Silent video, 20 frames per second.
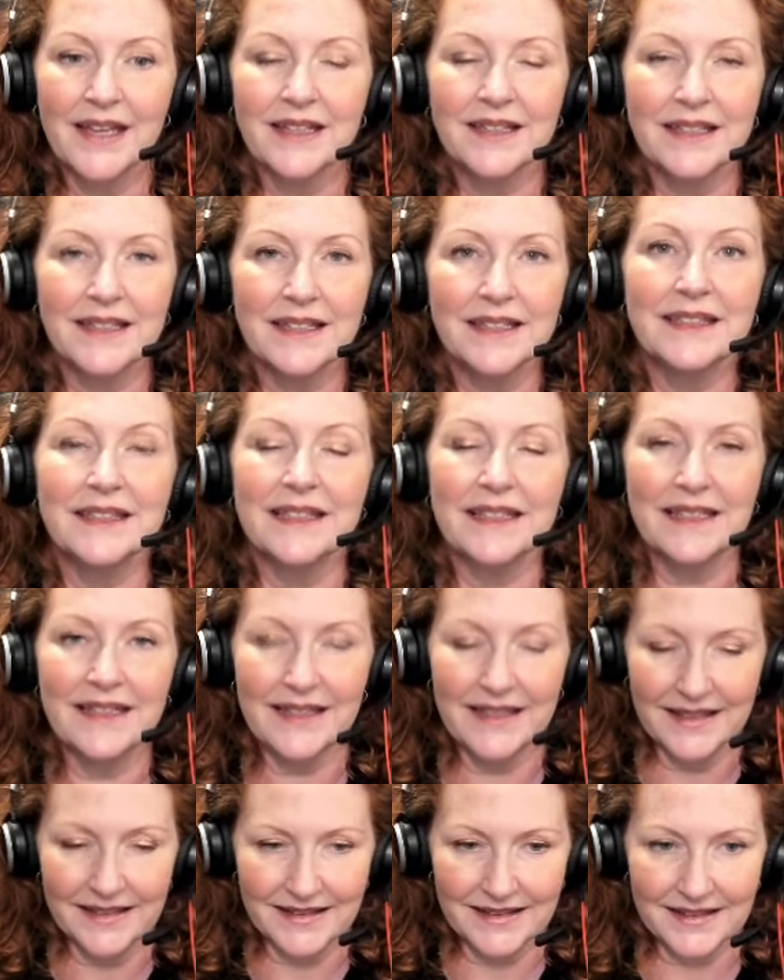
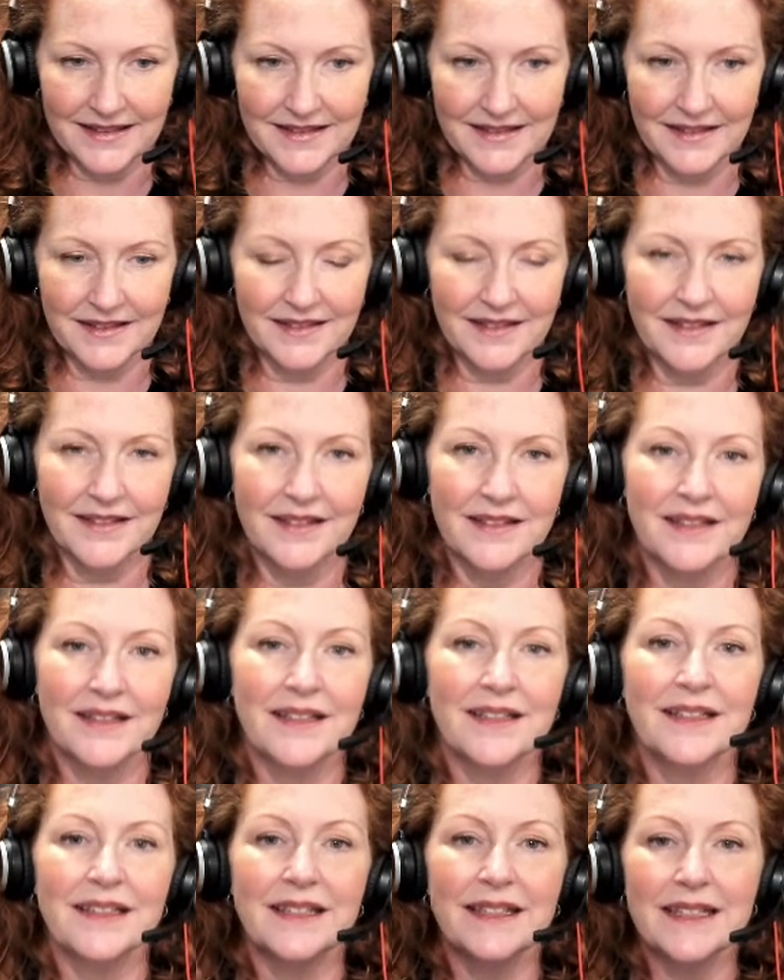Dizziness.
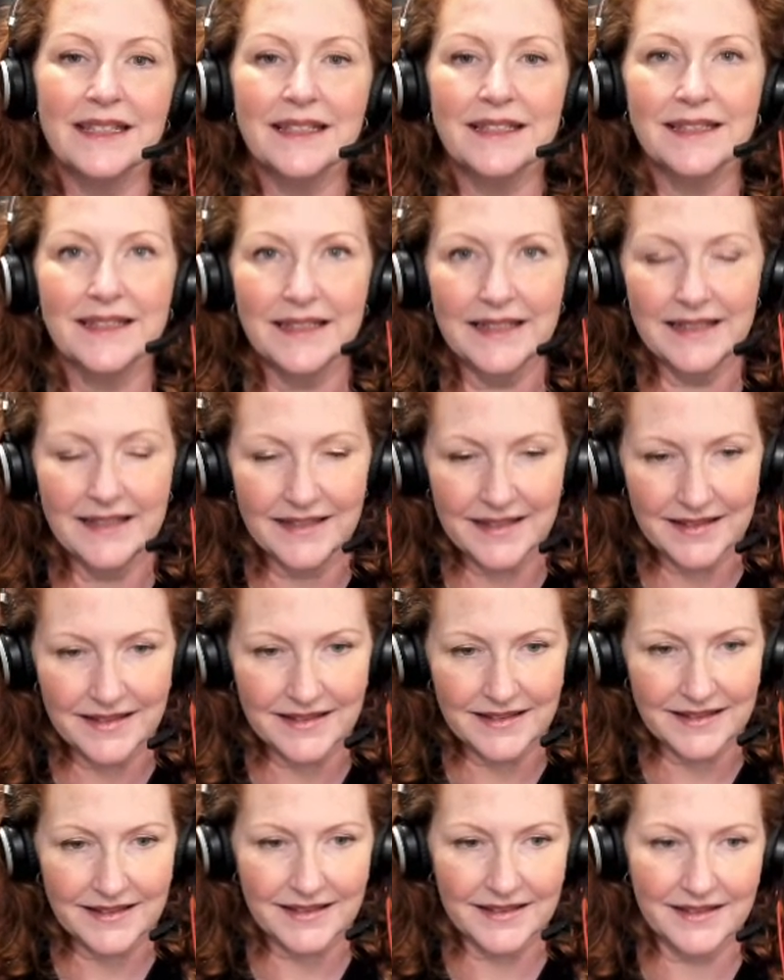
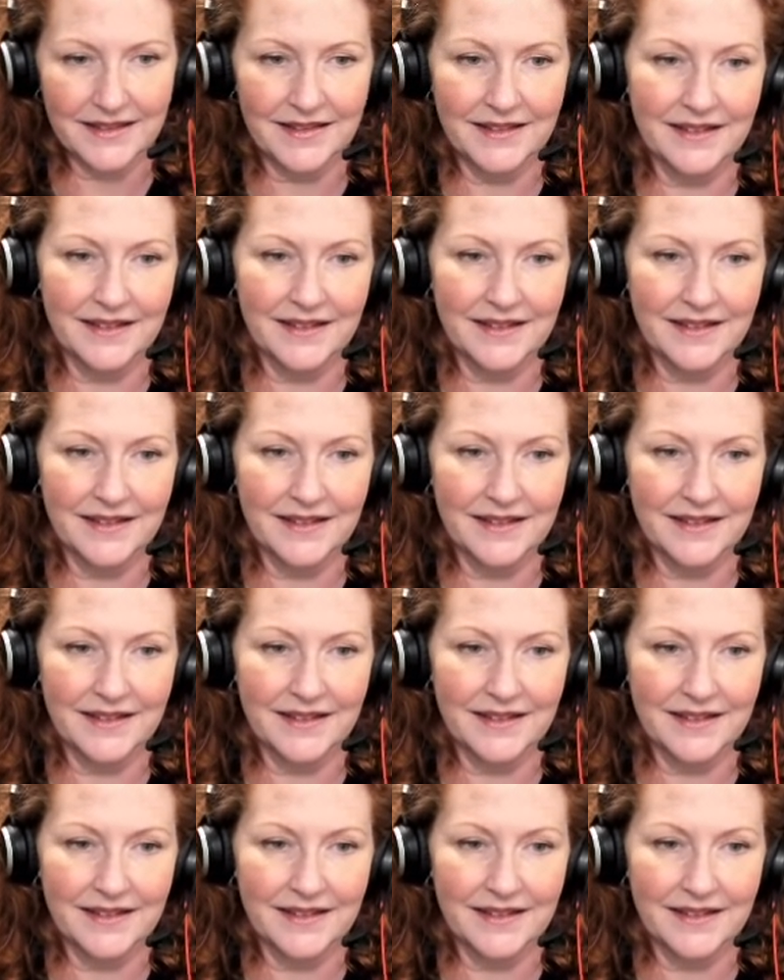Dizziness.